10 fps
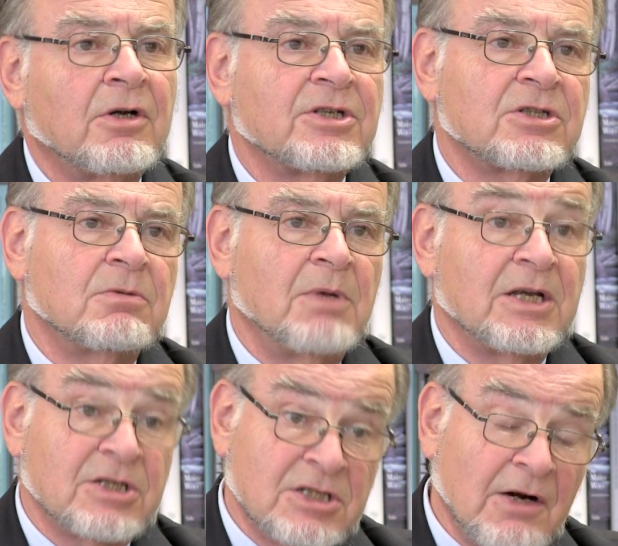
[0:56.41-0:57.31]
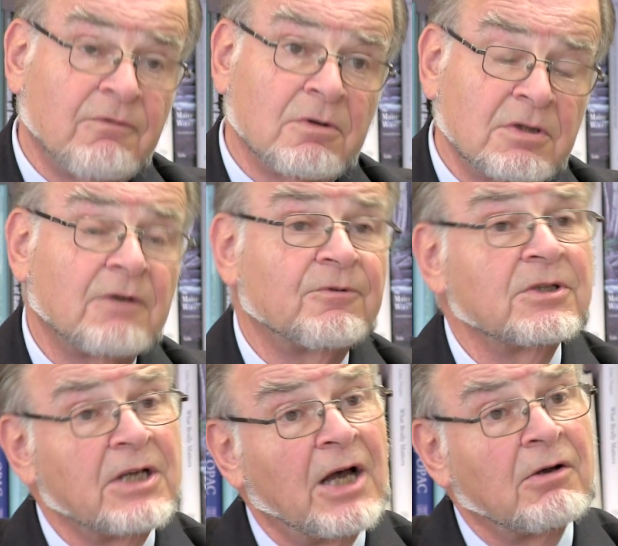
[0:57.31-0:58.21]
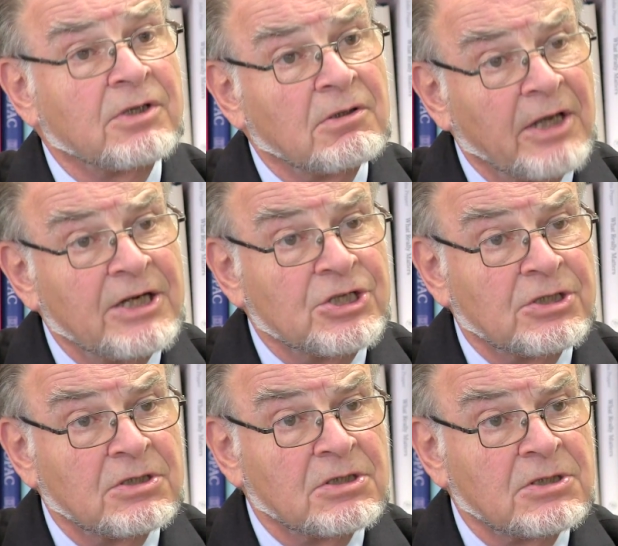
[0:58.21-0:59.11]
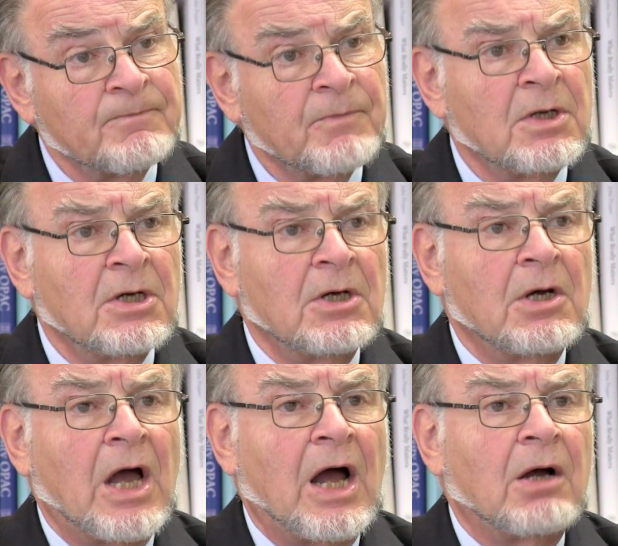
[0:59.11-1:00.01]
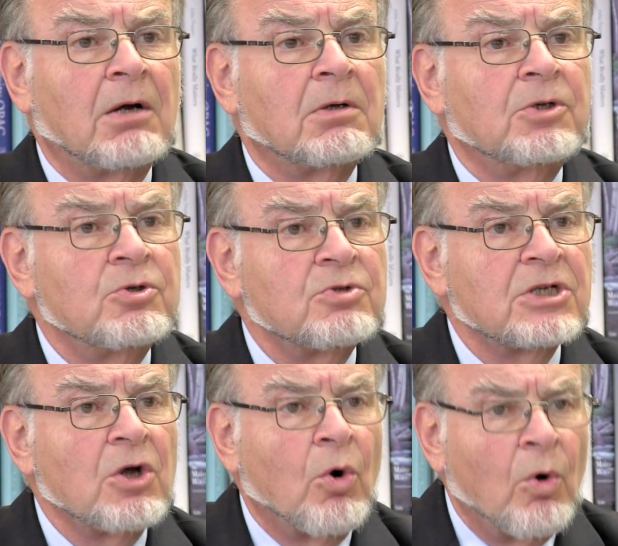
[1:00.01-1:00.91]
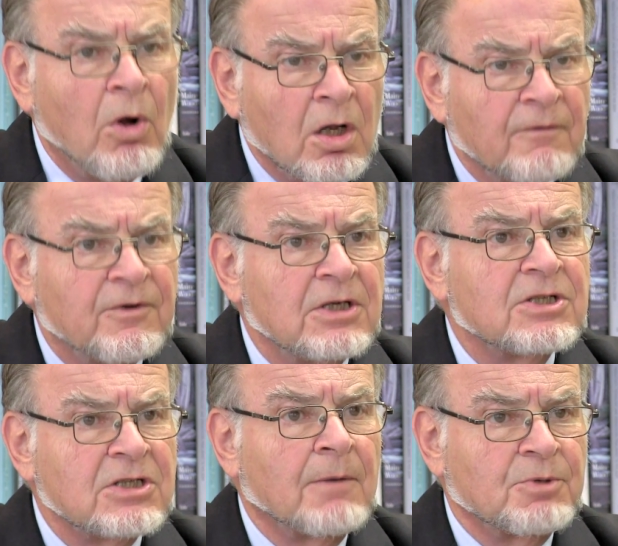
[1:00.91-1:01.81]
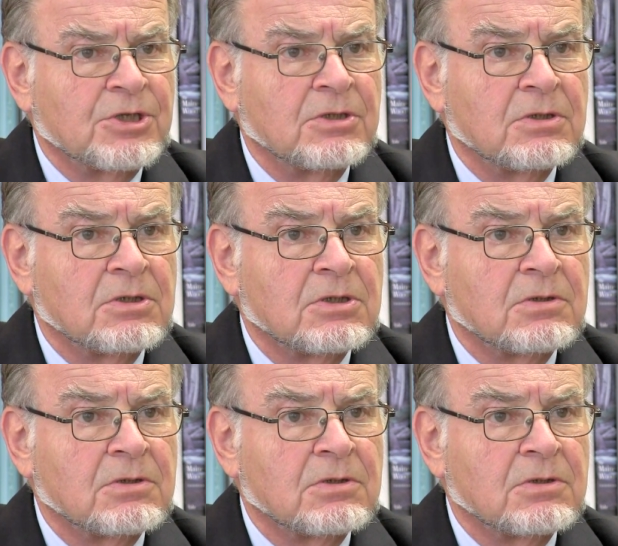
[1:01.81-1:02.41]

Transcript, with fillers: us to make several different calculations using all of the assumptions,